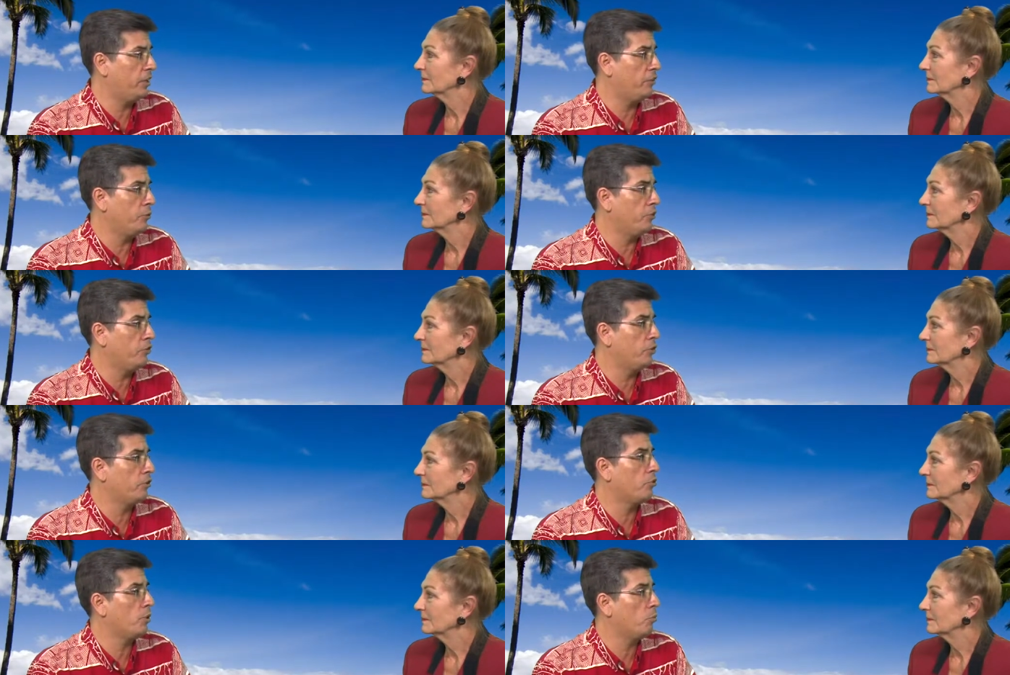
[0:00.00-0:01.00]
Speaker 1: into his unit,
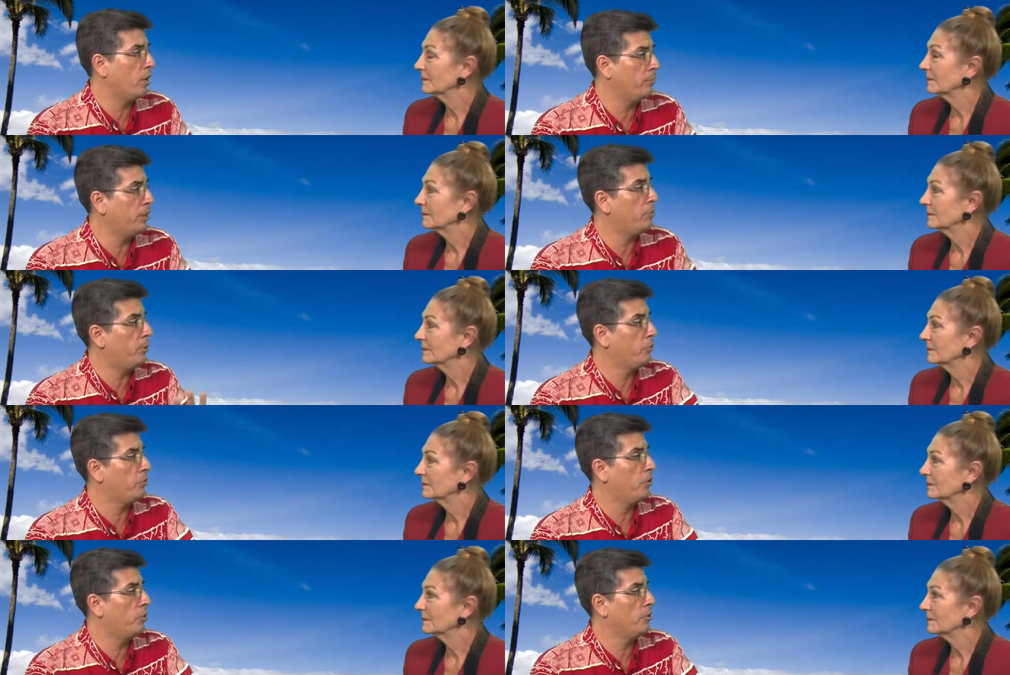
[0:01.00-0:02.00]
so he wanted me to post the
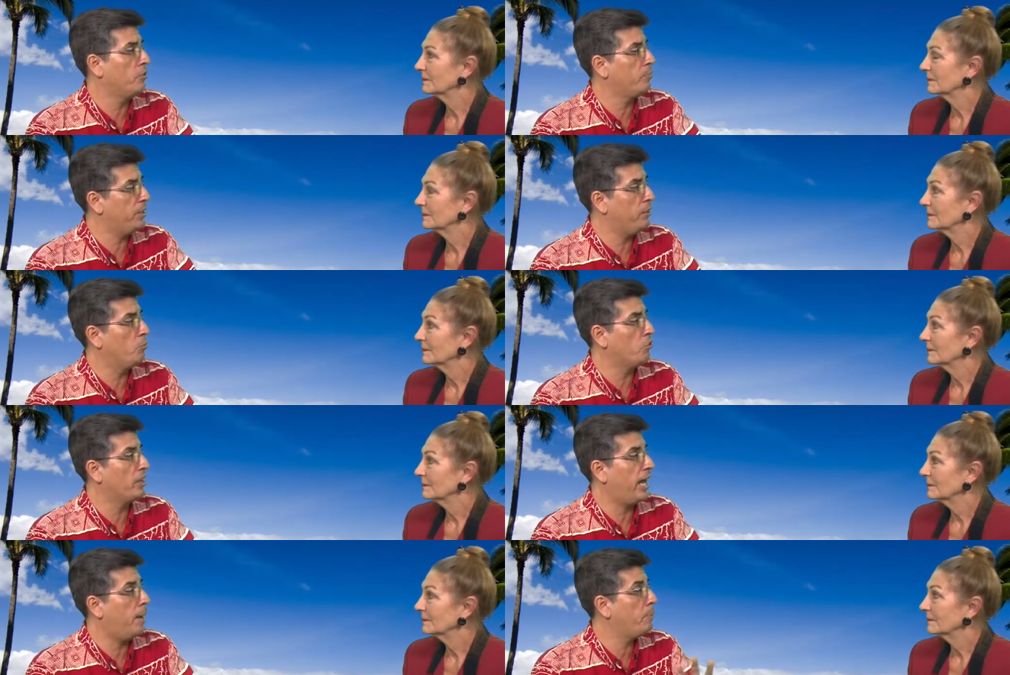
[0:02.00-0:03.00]
notice and the meeting was going
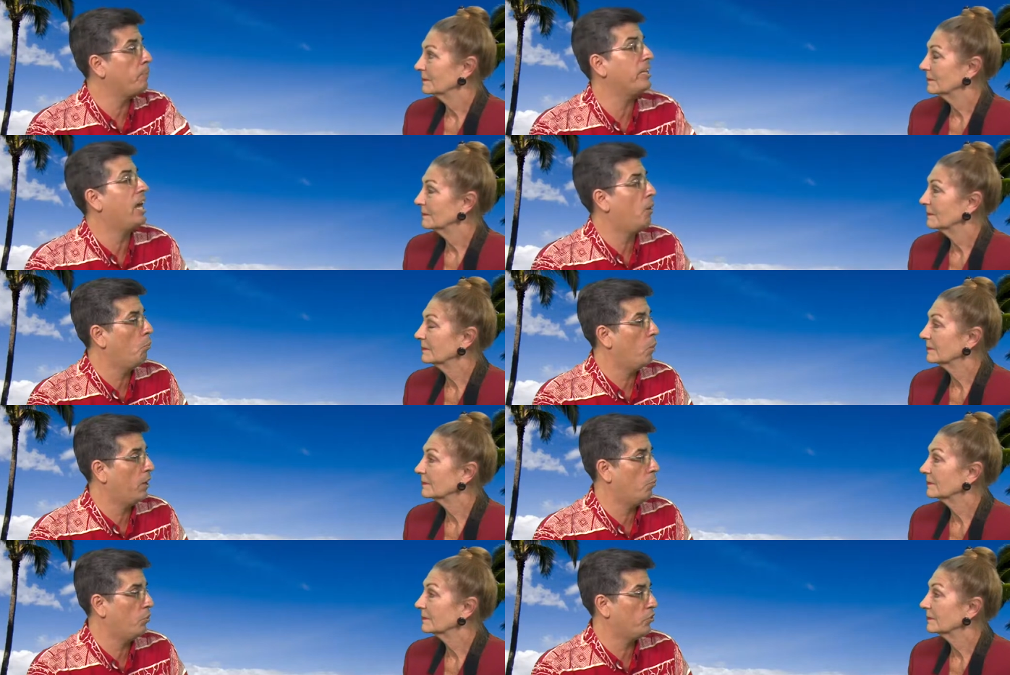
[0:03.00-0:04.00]
to happen, but not where
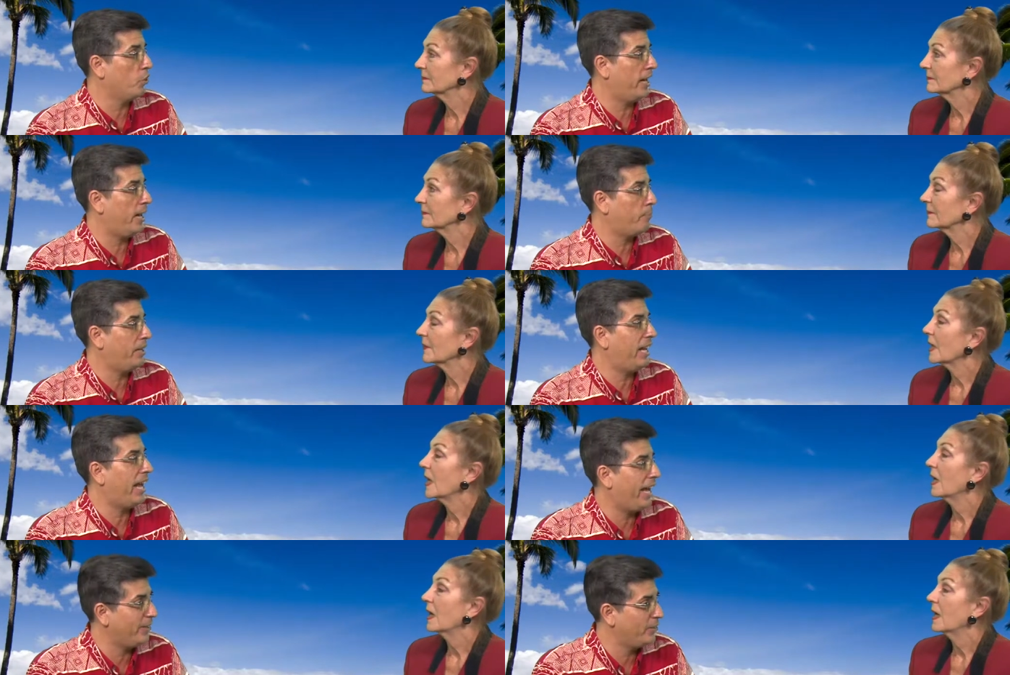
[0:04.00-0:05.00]
it was going to happen
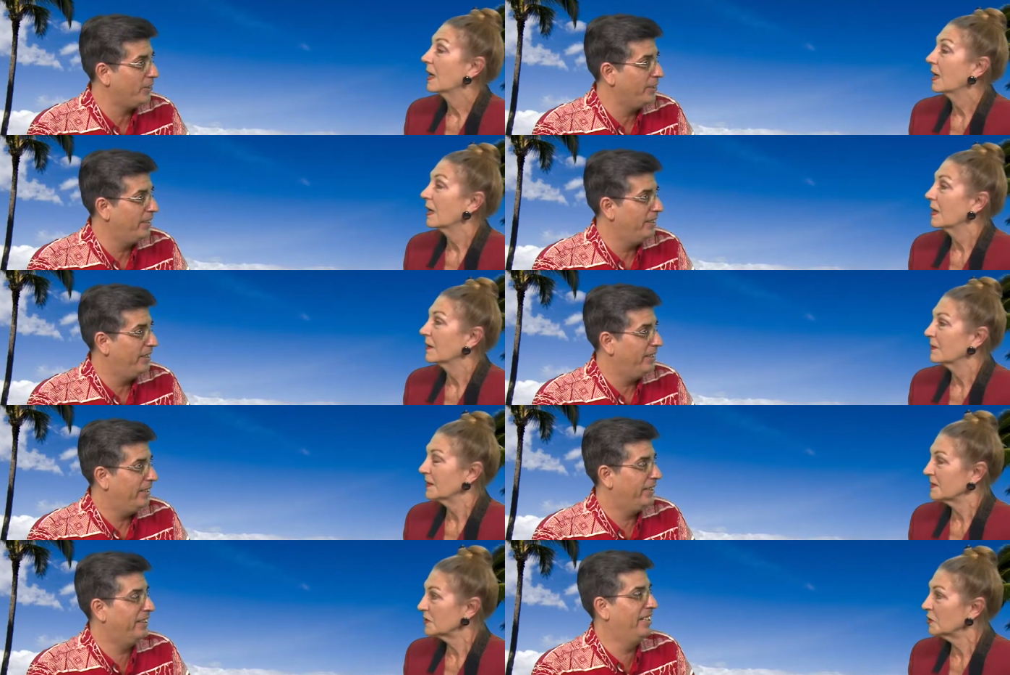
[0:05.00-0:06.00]
at.
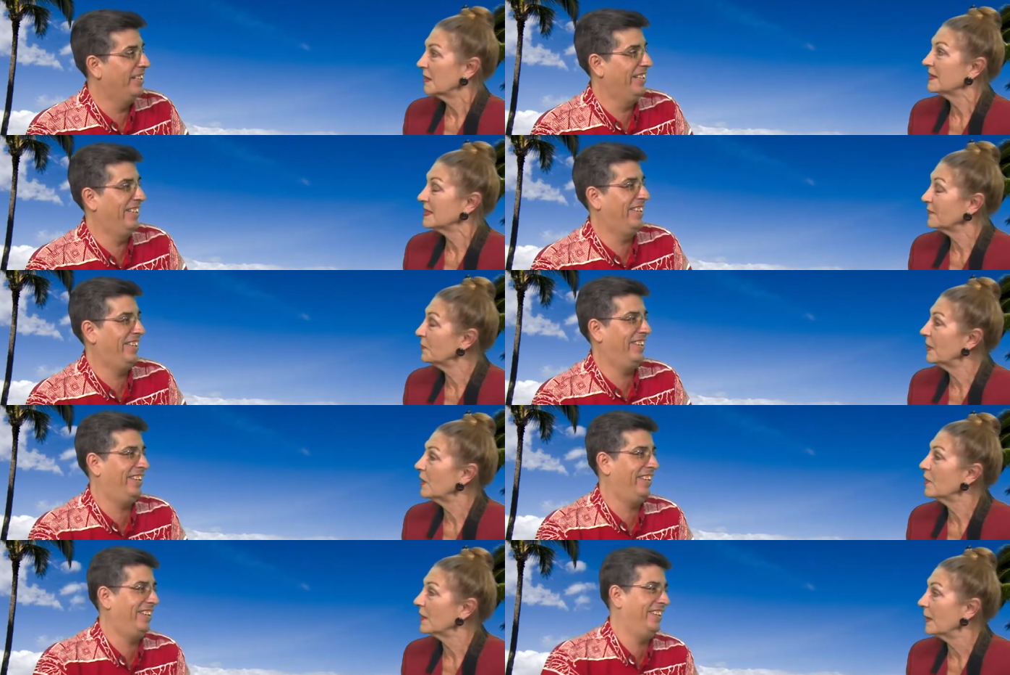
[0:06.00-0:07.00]
Speaker 2: That's, a, that's even
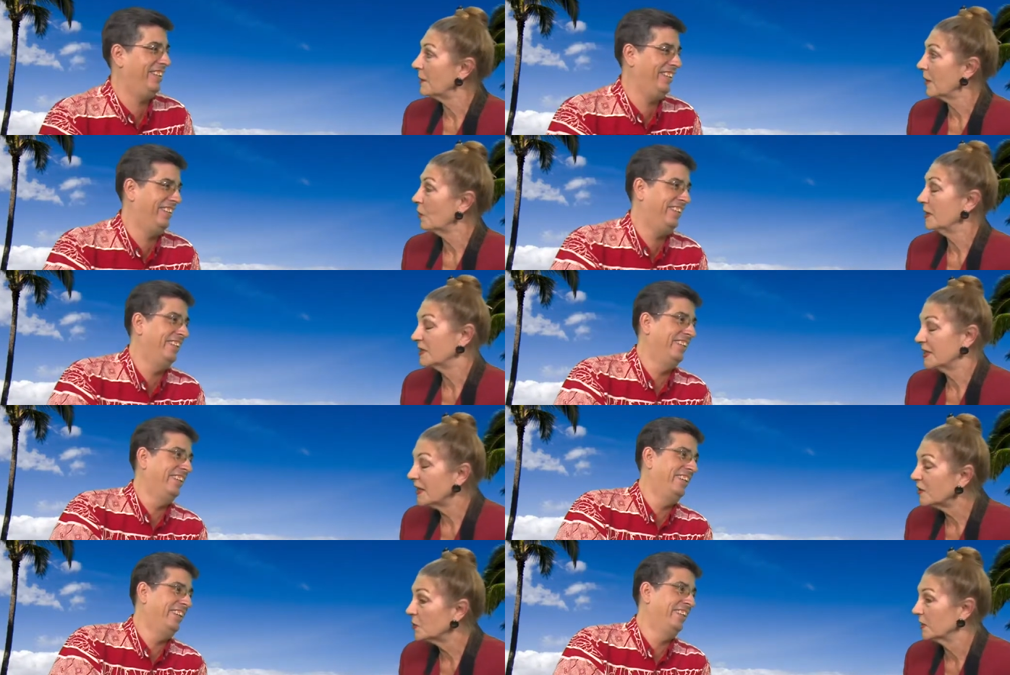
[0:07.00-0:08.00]
better than I'm not going to tell
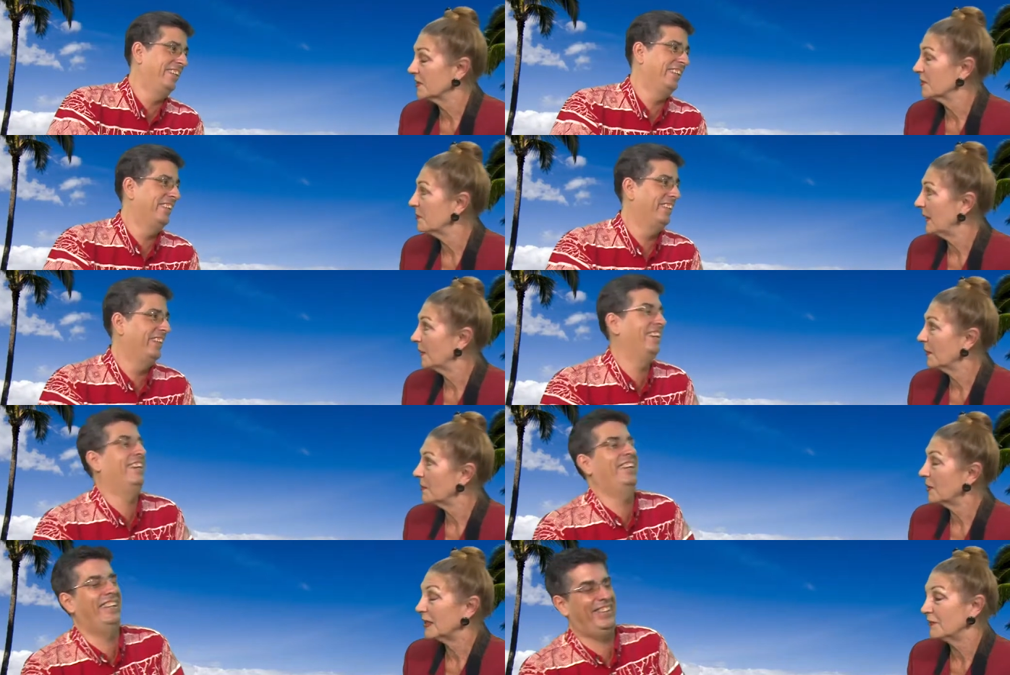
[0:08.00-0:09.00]
you what it's about. I'm
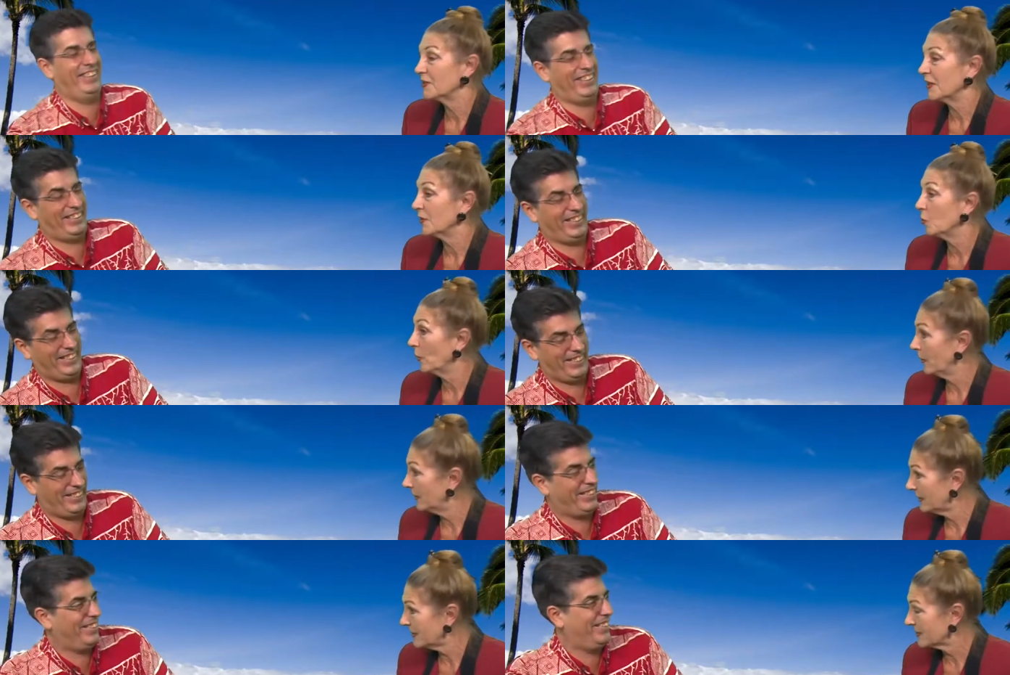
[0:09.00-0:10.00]
not going to even tell you where
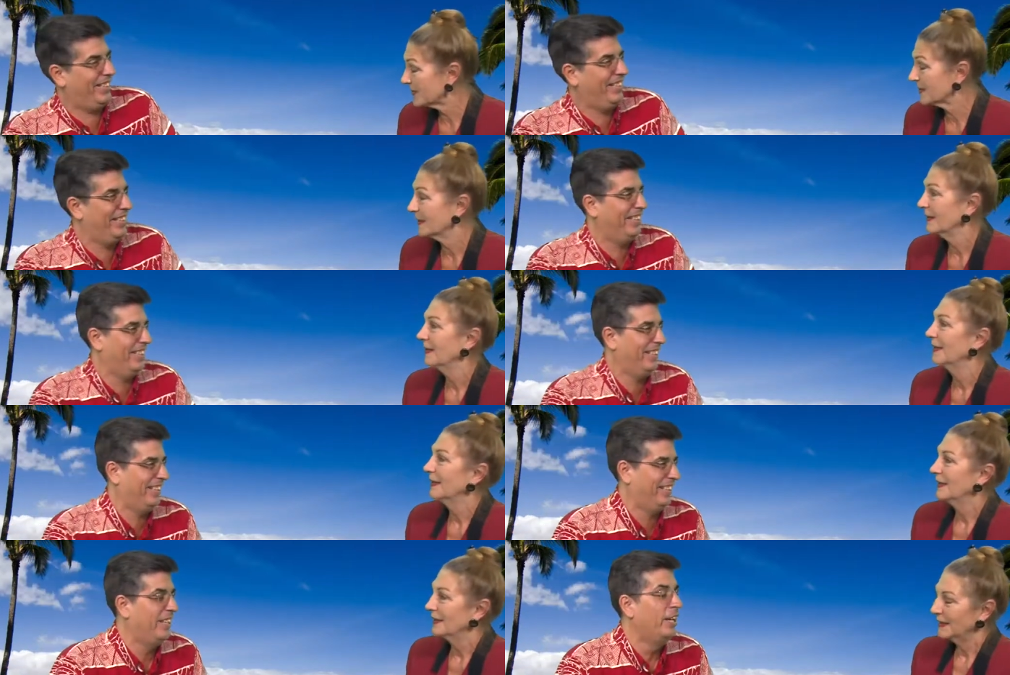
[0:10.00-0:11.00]
it is.
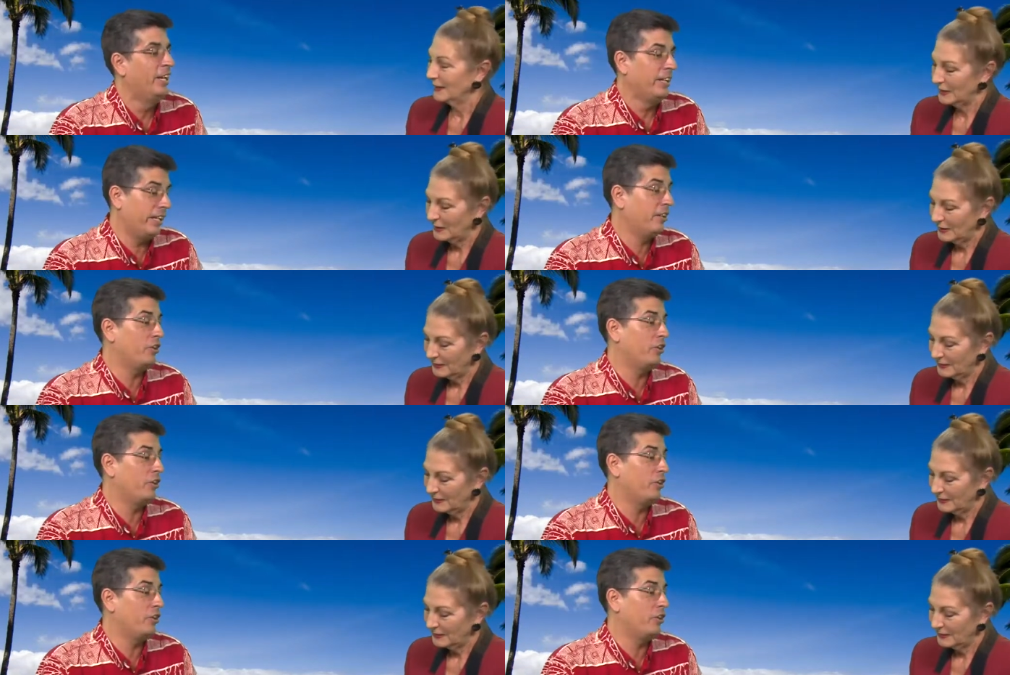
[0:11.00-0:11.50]
Speaker 1: Yeah, the